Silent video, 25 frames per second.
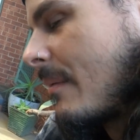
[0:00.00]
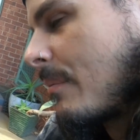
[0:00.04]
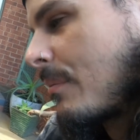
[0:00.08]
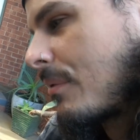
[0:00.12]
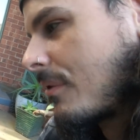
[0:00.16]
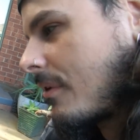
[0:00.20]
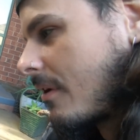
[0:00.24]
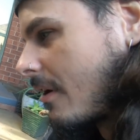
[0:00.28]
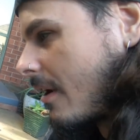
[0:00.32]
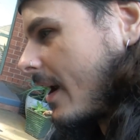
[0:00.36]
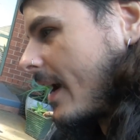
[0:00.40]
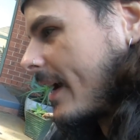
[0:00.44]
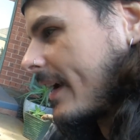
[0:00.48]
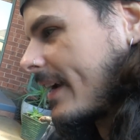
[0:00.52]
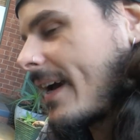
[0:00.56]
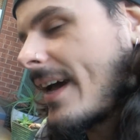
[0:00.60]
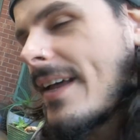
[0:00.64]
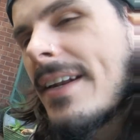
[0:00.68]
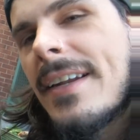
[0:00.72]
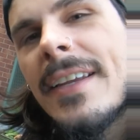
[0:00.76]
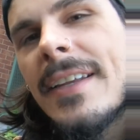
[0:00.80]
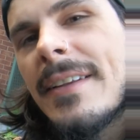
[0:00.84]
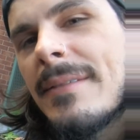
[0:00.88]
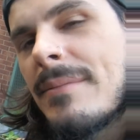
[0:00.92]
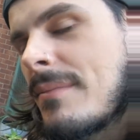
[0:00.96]
prying
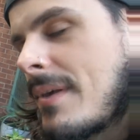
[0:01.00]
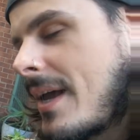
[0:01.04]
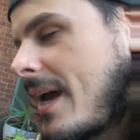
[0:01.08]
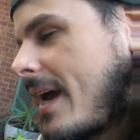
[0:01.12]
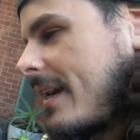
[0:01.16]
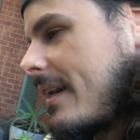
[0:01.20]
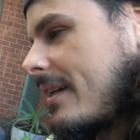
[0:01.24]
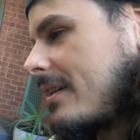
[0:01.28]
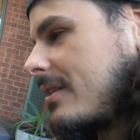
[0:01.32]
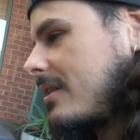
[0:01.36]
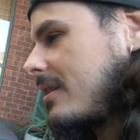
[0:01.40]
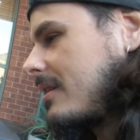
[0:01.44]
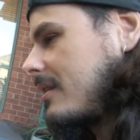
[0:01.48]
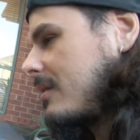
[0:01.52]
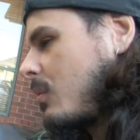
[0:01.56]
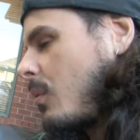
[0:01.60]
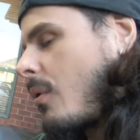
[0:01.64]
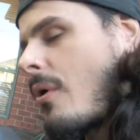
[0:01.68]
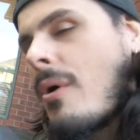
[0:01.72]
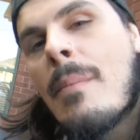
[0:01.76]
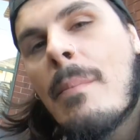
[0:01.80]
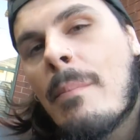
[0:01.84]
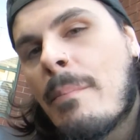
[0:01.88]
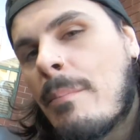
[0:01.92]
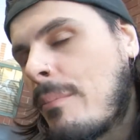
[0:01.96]
at it, man, it just
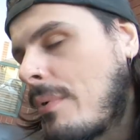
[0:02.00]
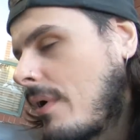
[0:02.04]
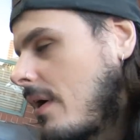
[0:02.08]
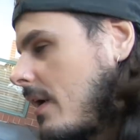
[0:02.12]
won't